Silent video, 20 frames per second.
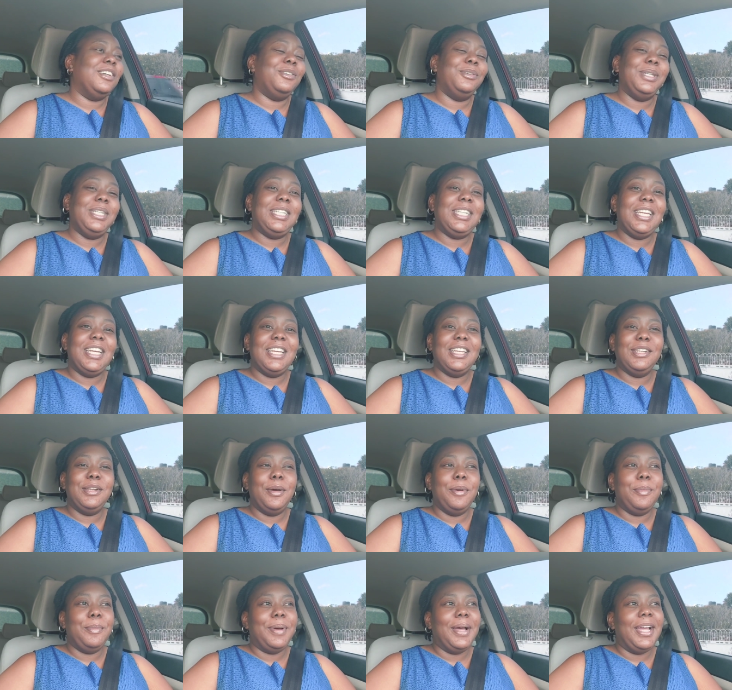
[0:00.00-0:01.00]
a week
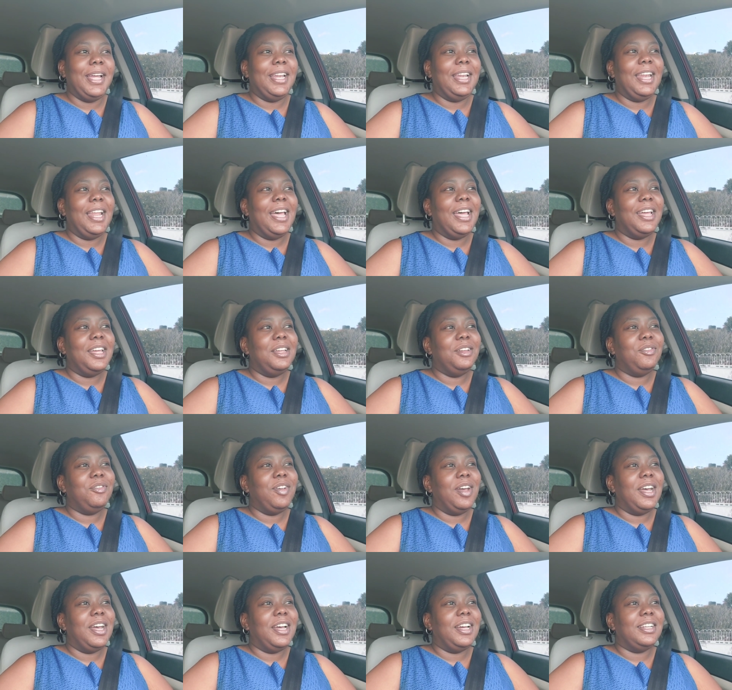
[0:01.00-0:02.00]
in my life
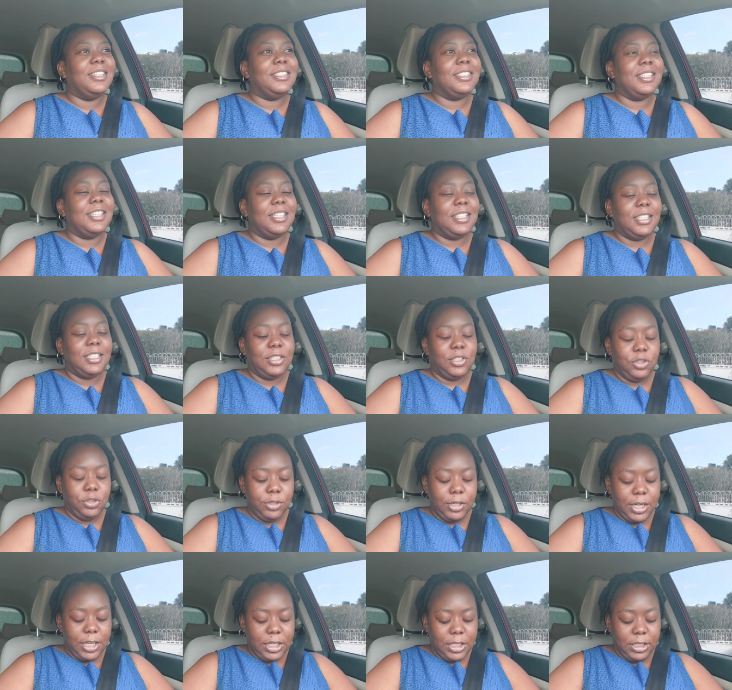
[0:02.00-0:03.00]
as a
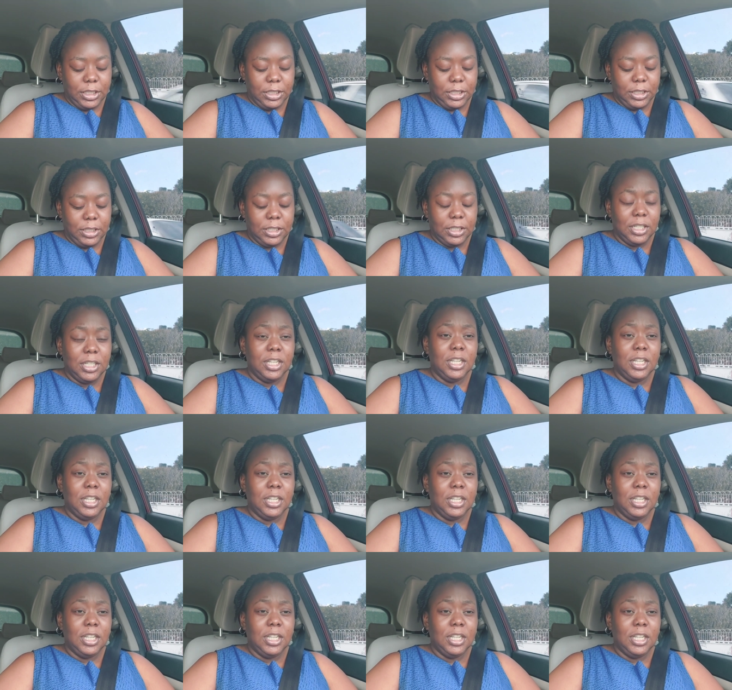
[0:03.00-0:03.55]
trying